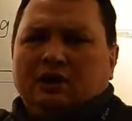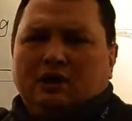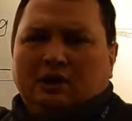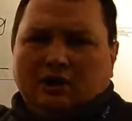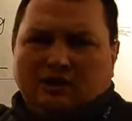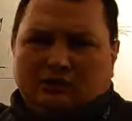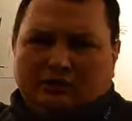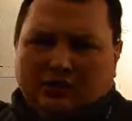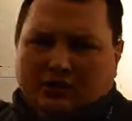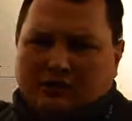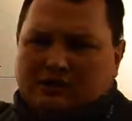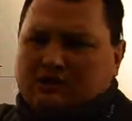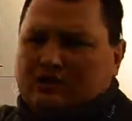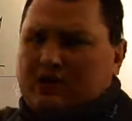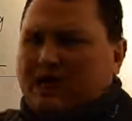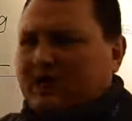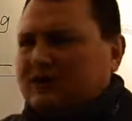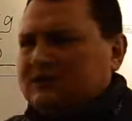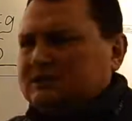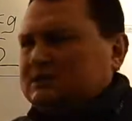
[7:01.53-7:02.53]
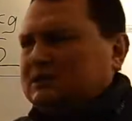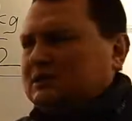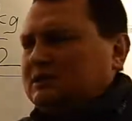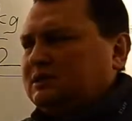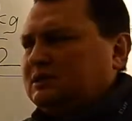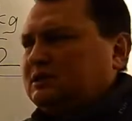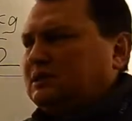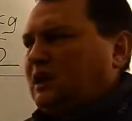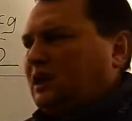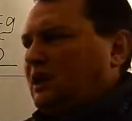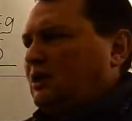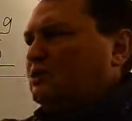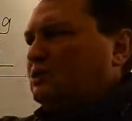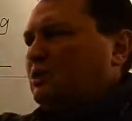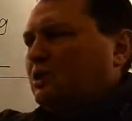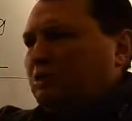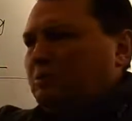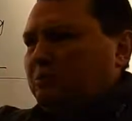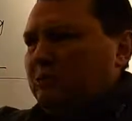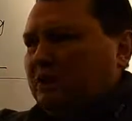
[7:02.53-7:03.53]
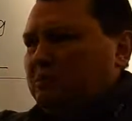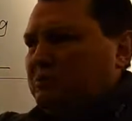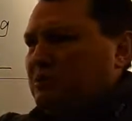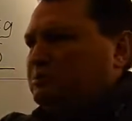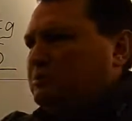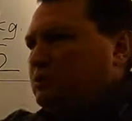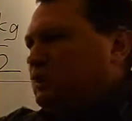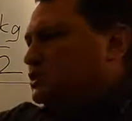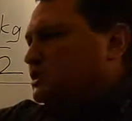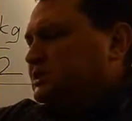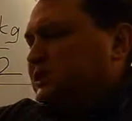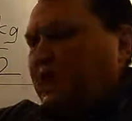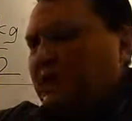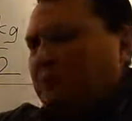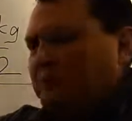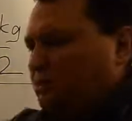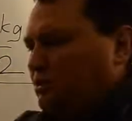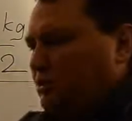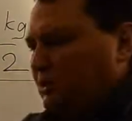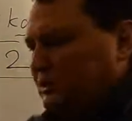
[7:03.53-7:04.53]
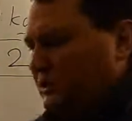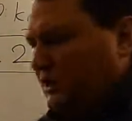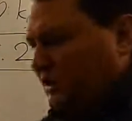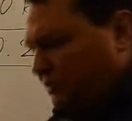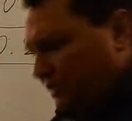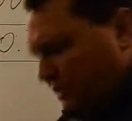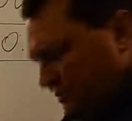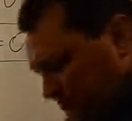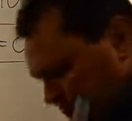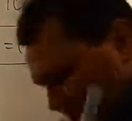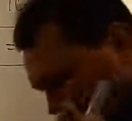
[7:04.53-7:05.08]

either sliding down or maybe pushed up, whatever.